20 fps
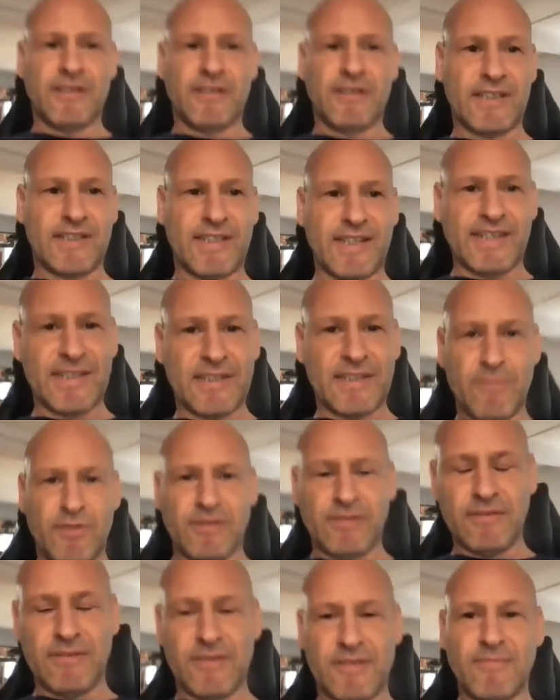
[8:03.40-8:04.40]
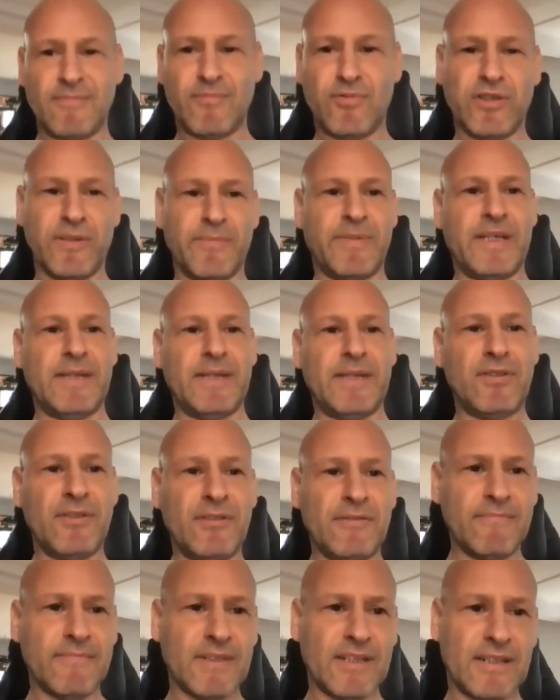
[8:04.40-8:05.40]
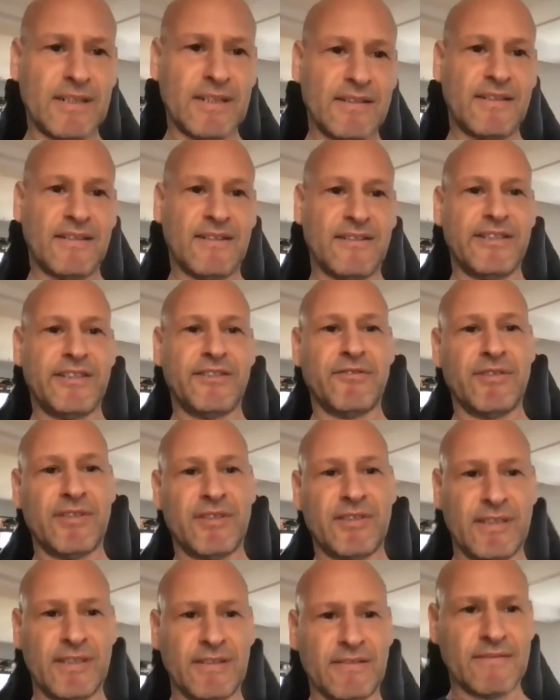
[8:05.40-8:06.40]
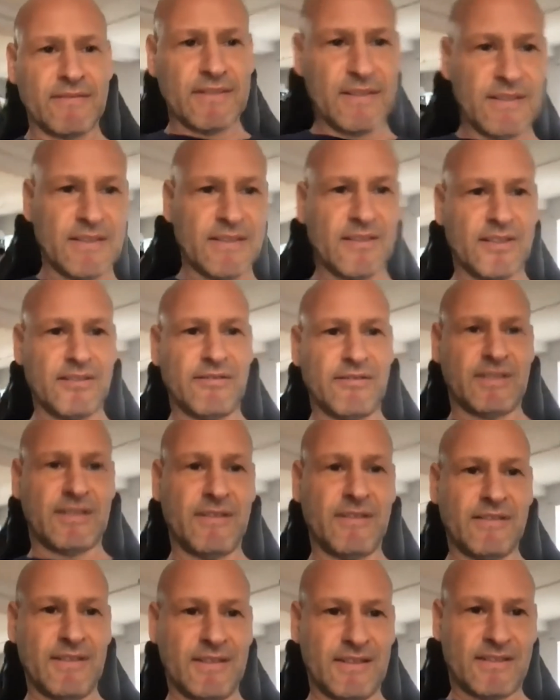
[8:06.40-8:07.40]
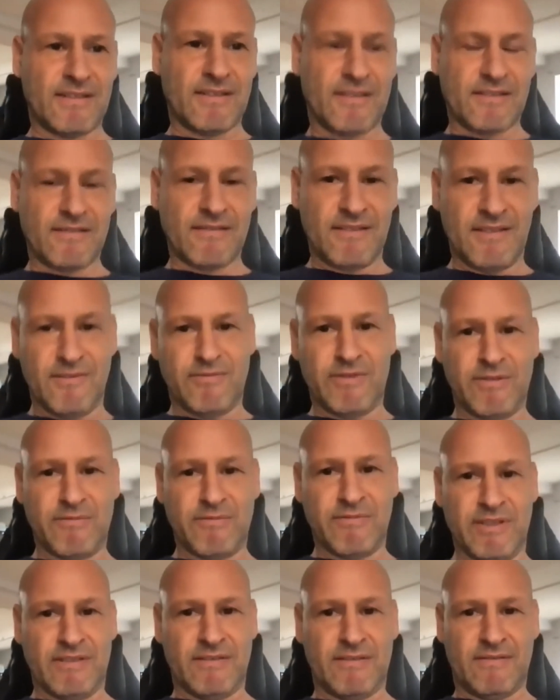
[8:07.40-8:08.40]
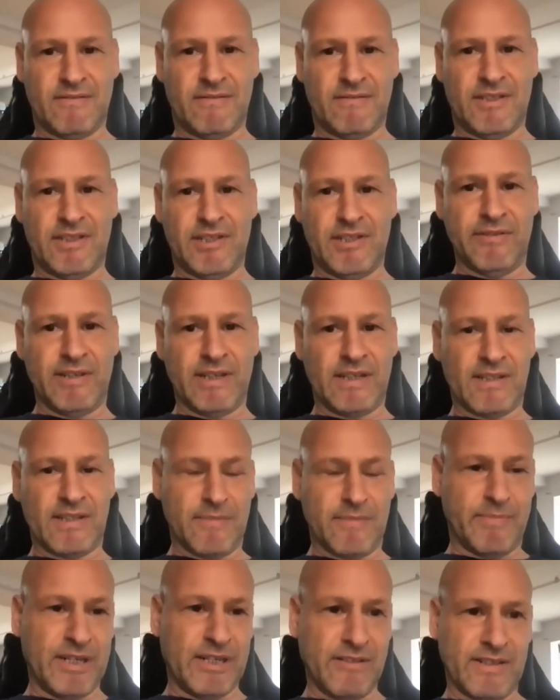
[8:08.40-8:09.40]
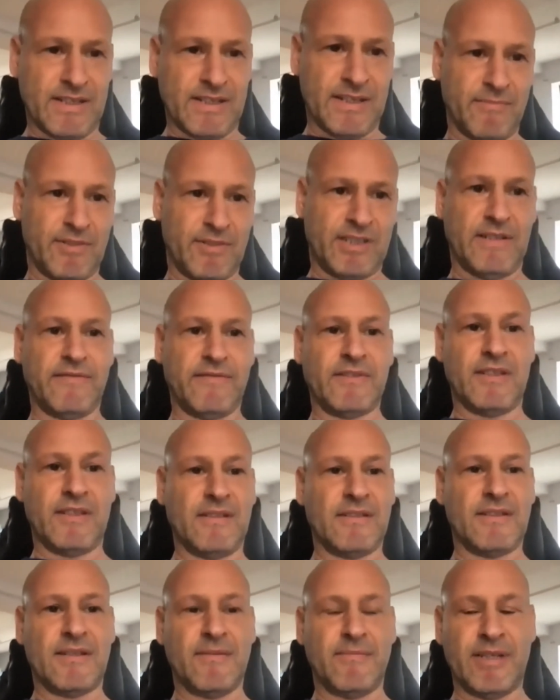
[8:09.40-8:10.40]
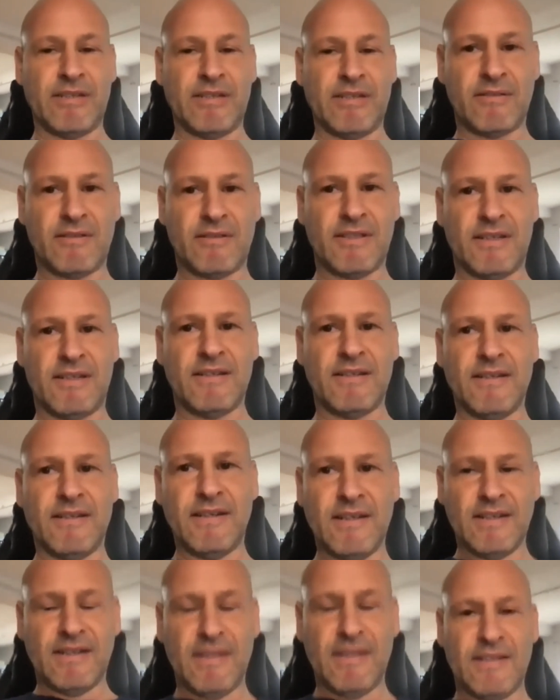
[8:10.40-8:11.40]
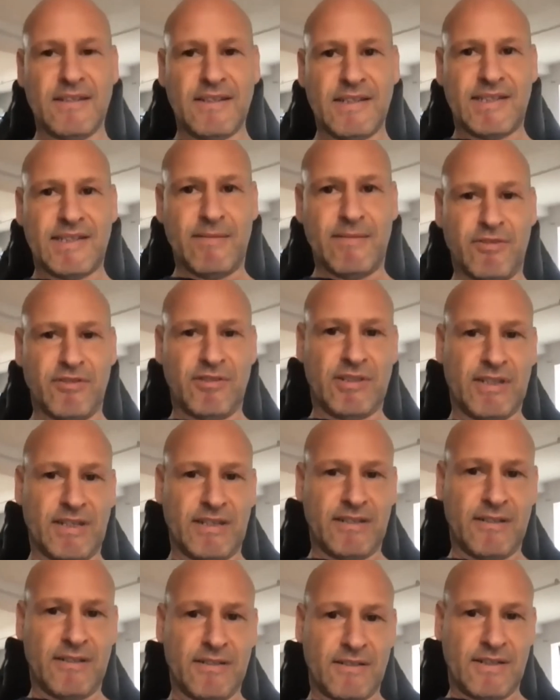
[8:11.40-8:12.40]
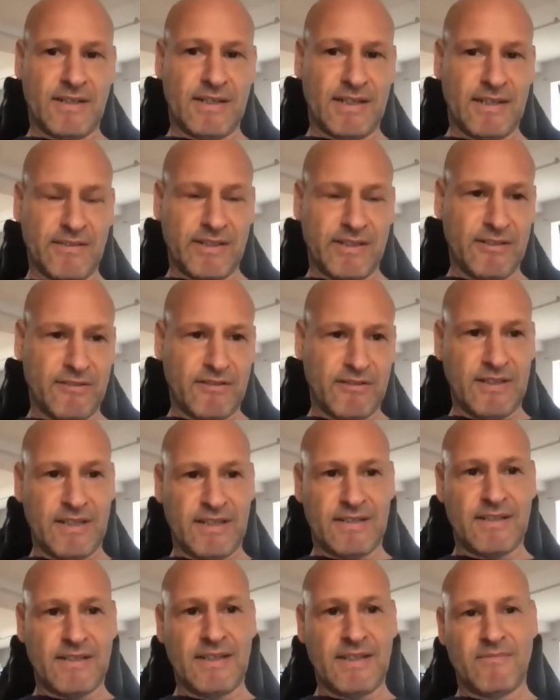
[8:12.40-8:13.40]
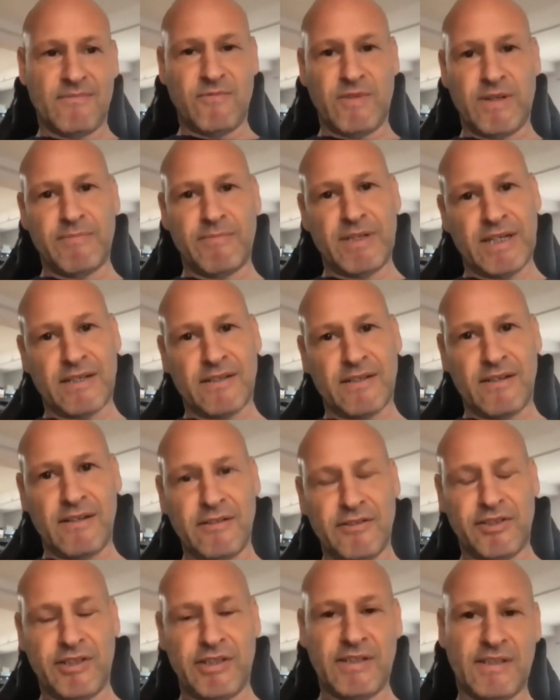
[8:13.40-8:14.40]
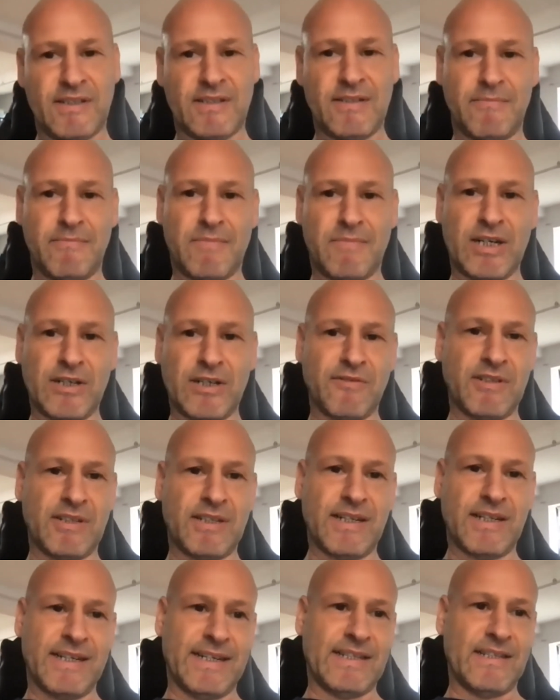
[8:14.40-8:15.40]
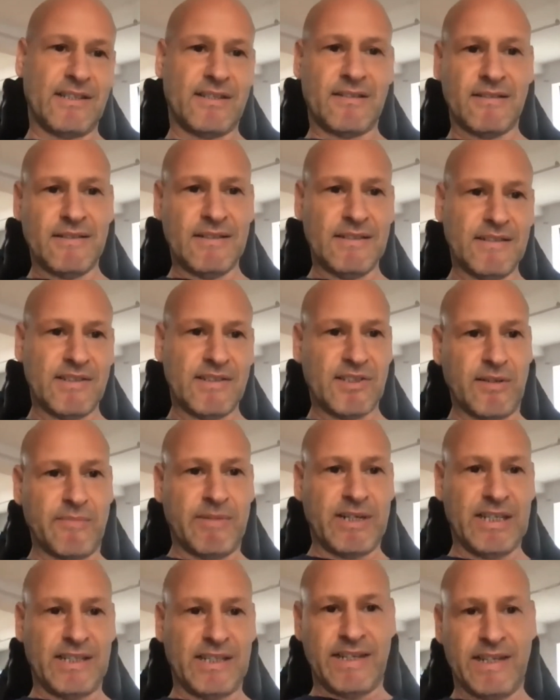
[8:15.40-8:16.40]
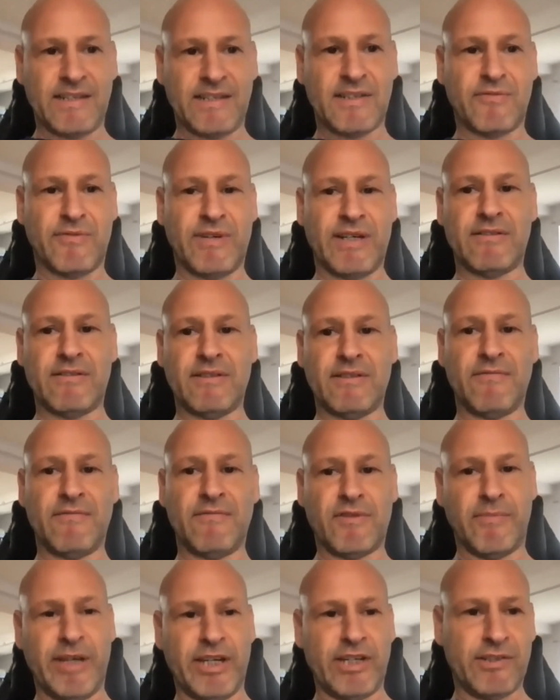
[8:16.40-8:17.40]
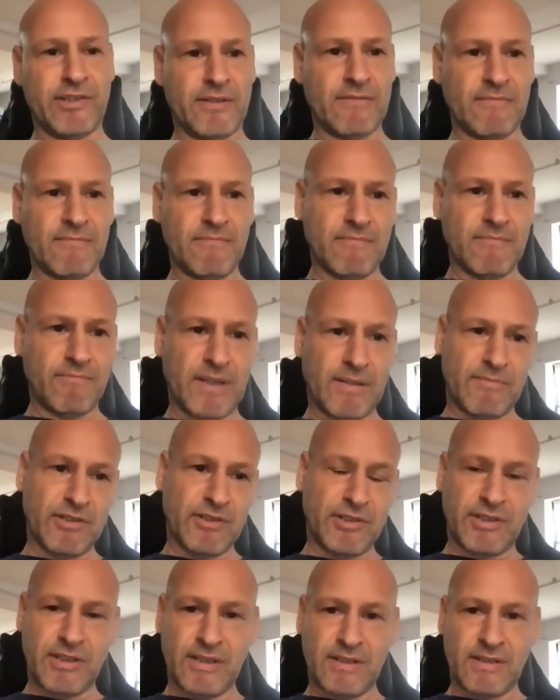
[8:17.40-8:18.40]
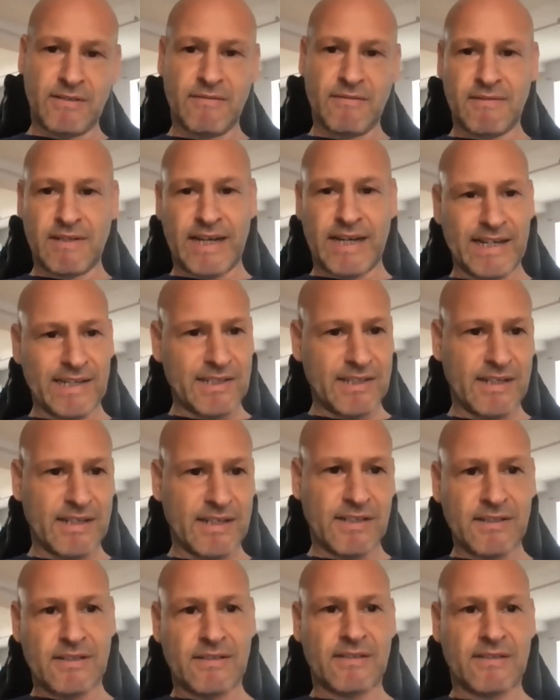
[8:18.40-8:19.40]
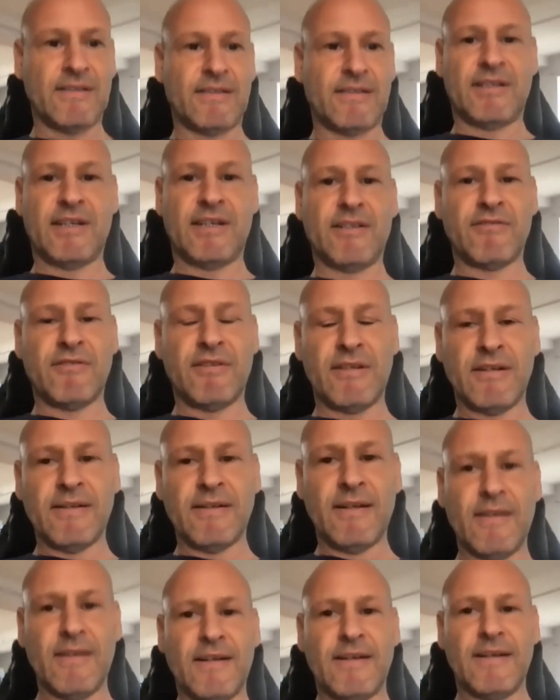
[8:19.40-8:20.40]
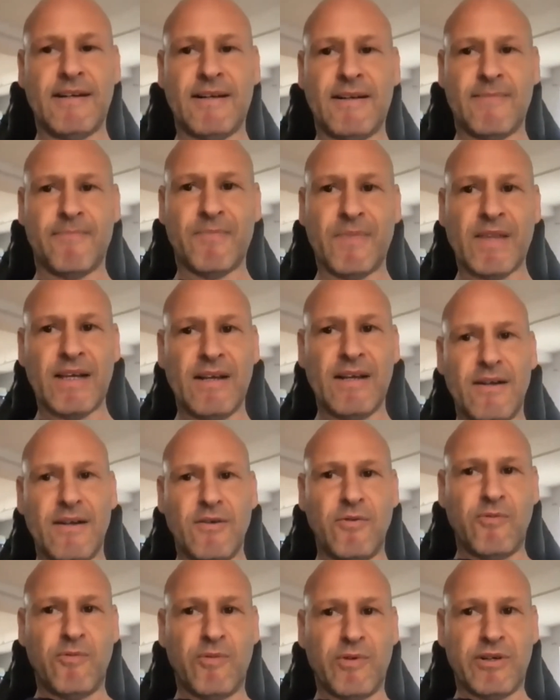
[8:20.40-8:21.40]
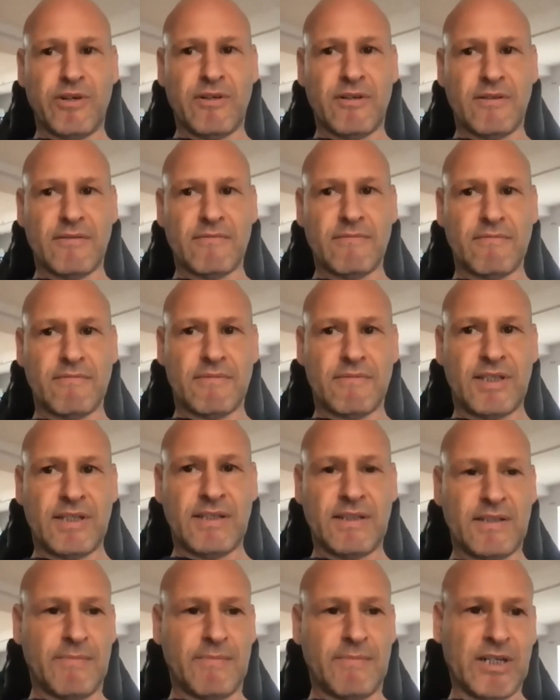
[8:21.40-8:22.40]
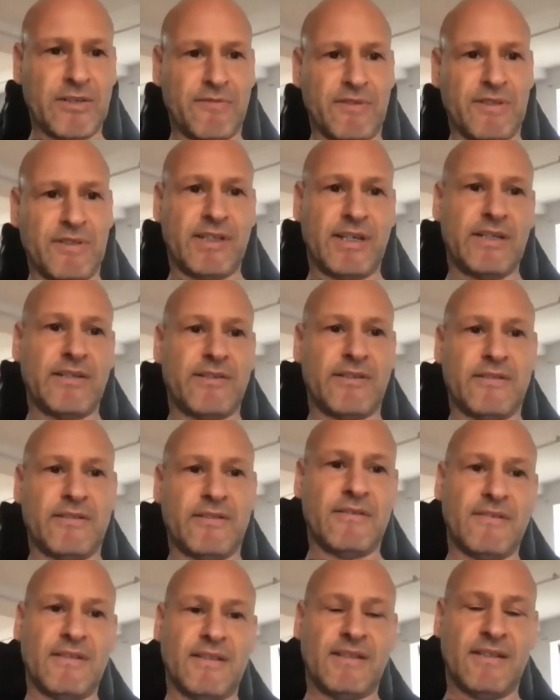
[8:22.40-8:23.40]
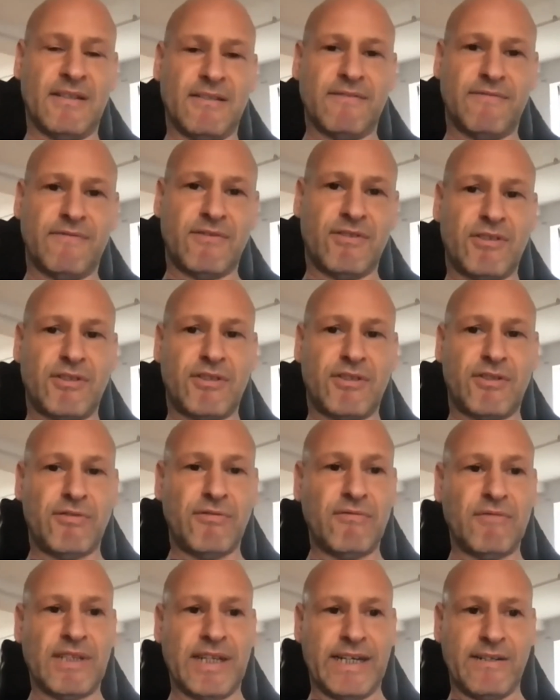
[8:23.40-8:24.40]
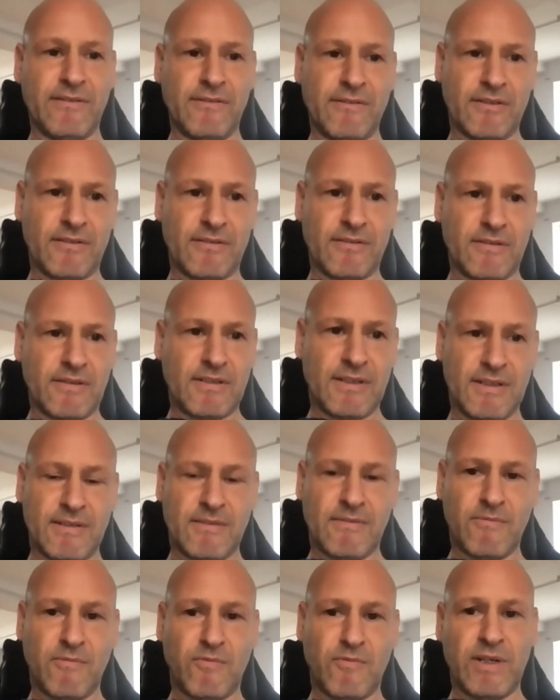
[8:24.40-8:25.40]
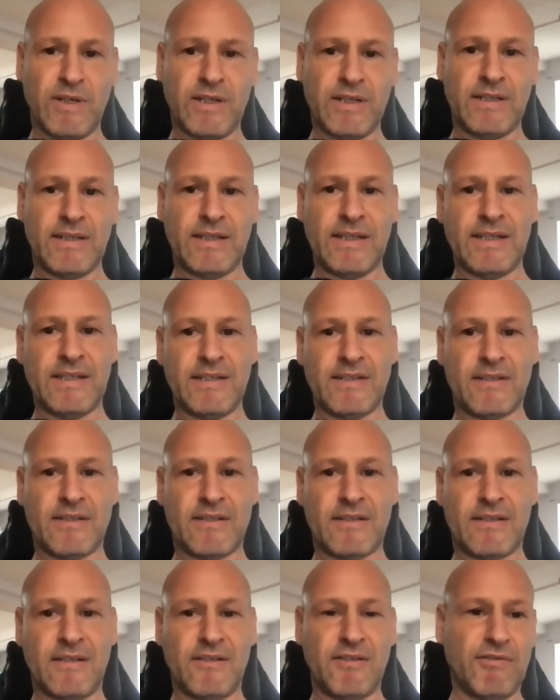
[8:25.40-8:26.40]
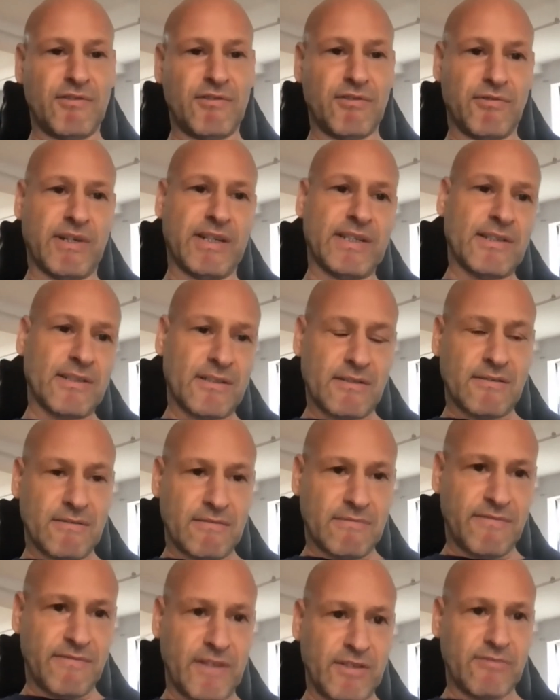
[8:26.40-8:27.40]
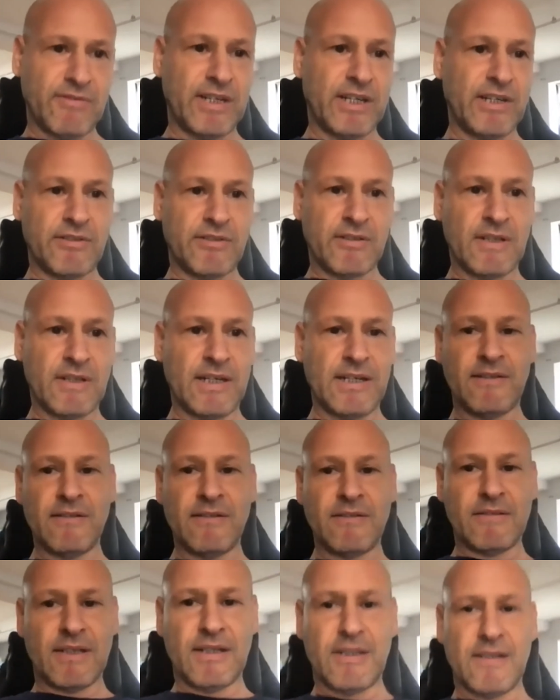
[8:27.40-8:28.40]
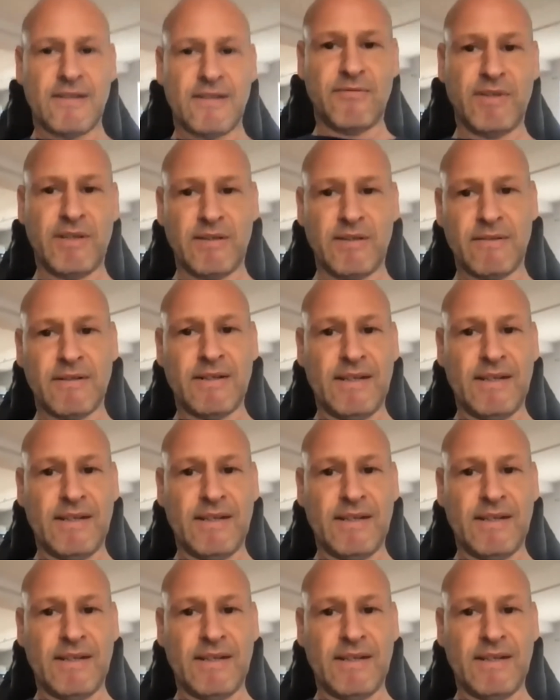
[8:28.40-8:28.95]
accessible to more people are interesting. So it's what we're doing is a paradigm shift, and it's about similar to how the internet and web technologies democratized so many things around information, publishing, access, etc. We're seeing democratization of 2 layers. One is the new trust foundation layer, where